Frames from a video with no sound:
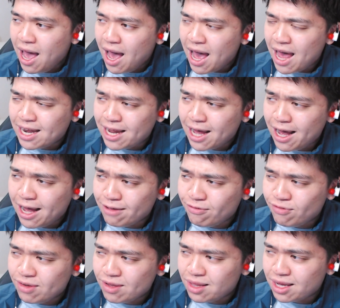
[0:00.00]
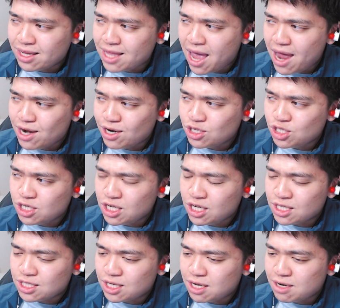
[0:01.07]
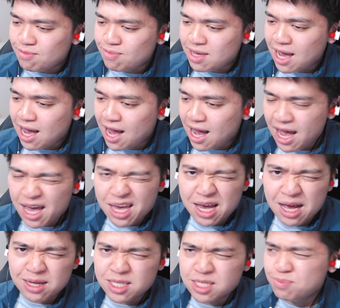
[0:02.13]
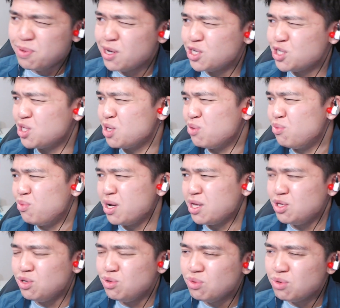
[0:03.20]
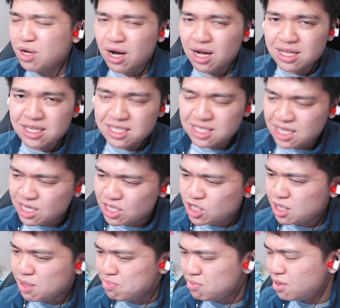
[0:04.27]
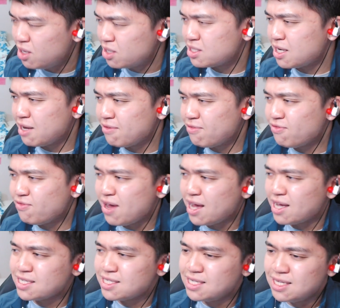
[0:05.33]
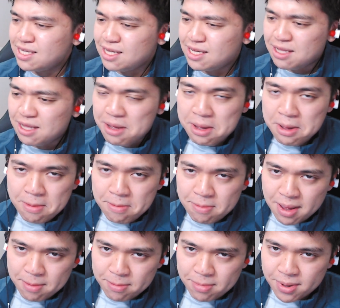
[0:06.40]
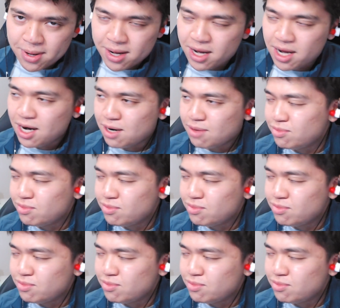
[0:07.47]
And I feel like the energy is gonna be high, especially when you got such a multifaceted member here.